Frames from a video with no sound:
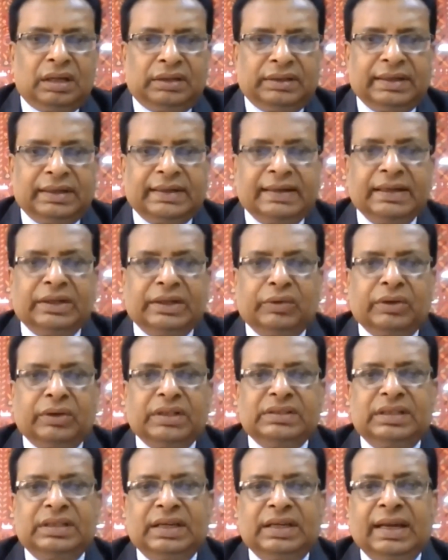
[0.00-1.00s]

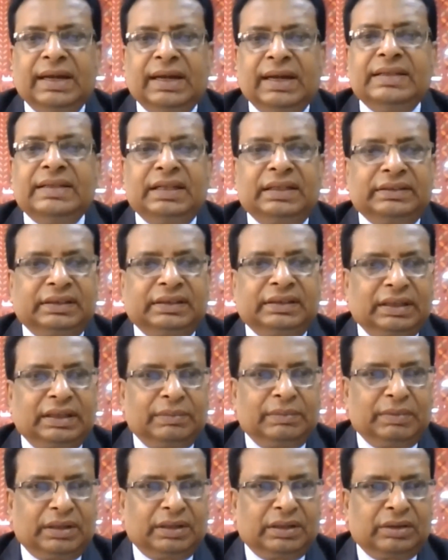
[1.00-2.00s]
dignitaries, ladies and
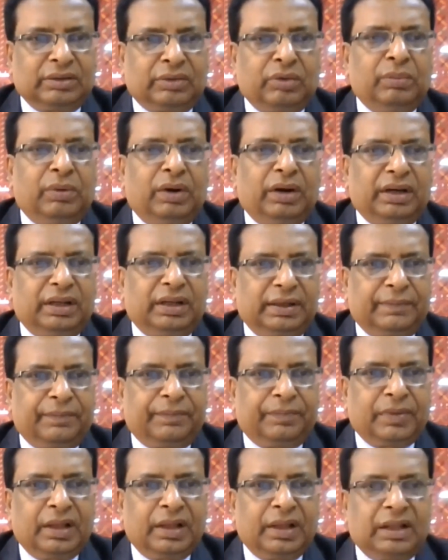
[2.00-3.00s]
gentlemen. Good morning.
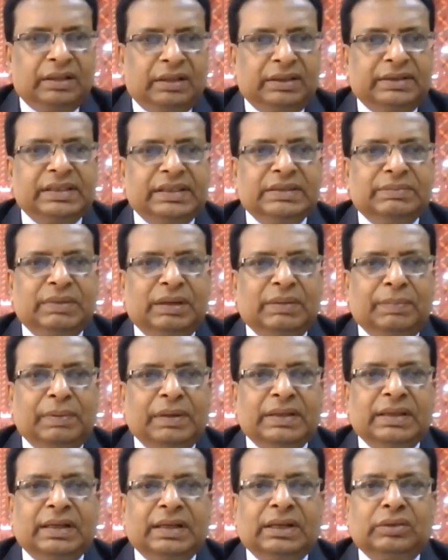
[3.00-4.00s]
This is my
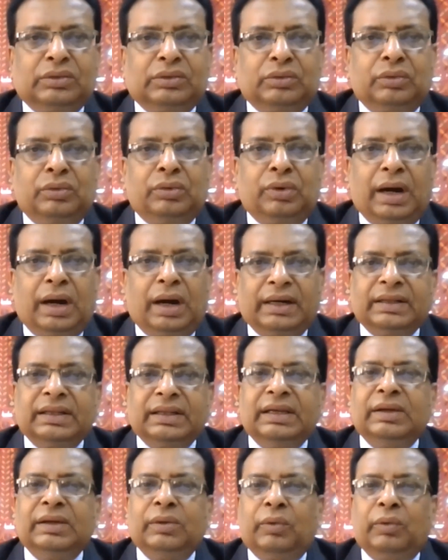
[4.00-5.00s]
pleasure to
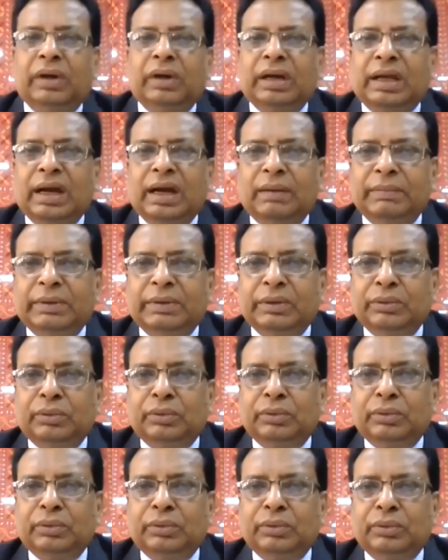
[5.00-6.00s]
heartily welcome
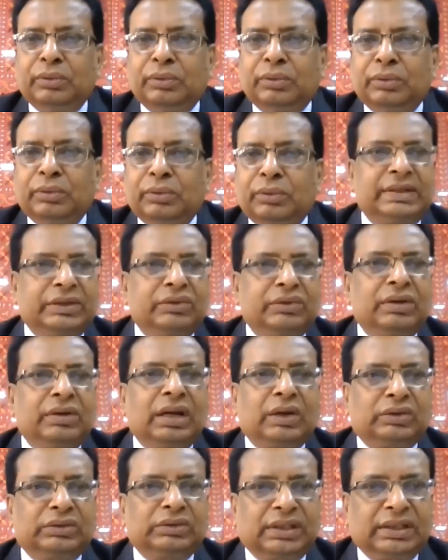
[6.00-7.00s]
you in this
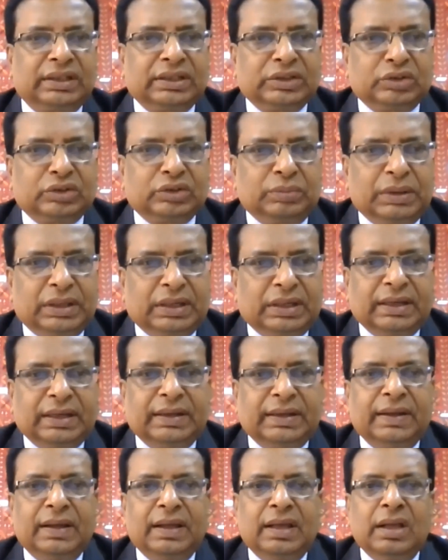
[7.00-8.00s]
regional consultation
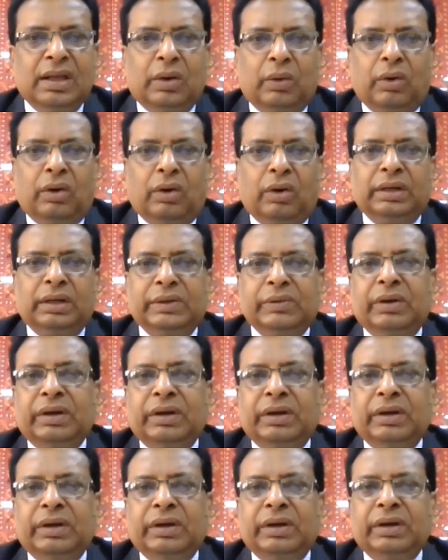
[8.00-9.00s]
meeting on
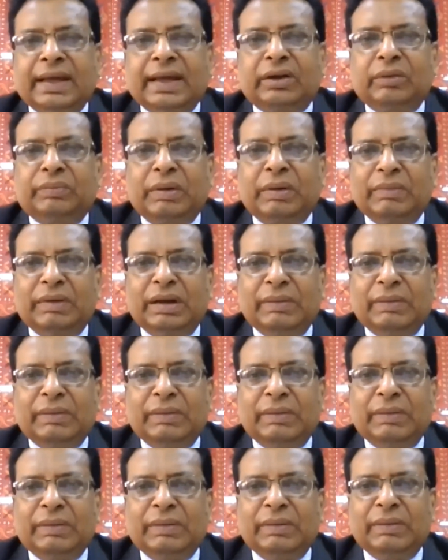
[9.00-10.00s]
UN Decade of Family
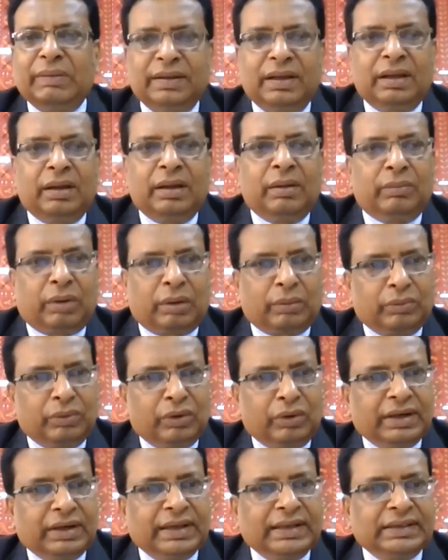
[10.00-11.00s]
Farming,
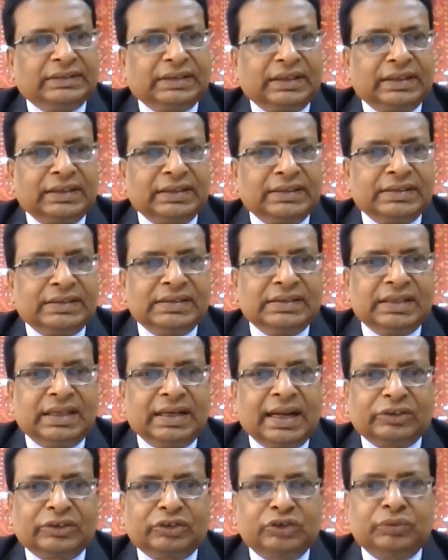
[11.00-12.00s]
Formulating Strategies
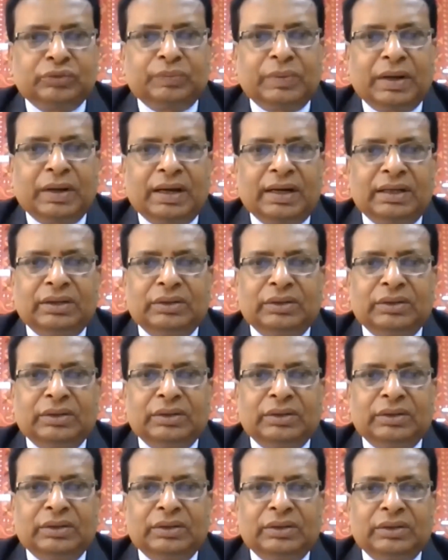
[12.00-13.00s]
and Action Plan to
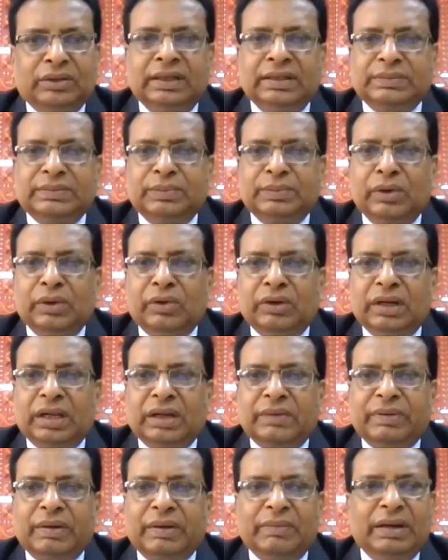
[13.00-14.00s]
Strengthen
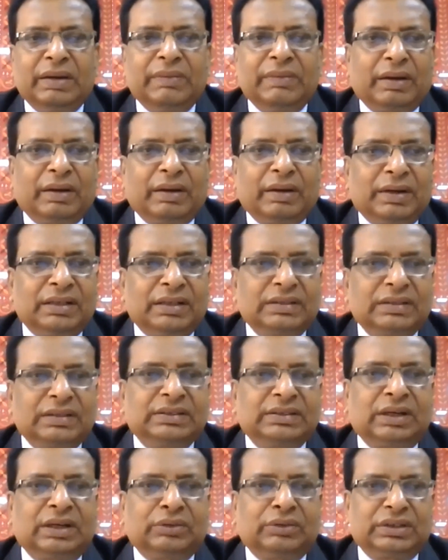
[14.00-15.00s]
Smallholder Family Farmers in
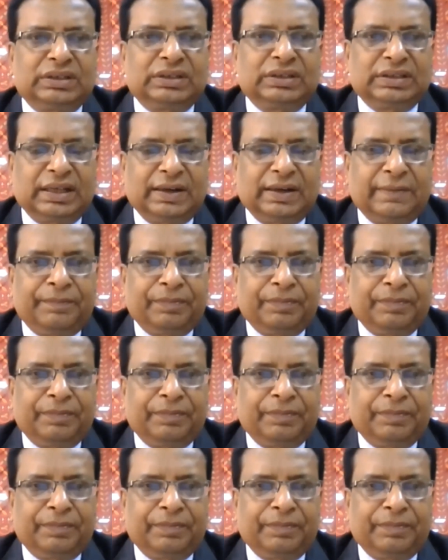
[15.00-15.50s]
South Asia.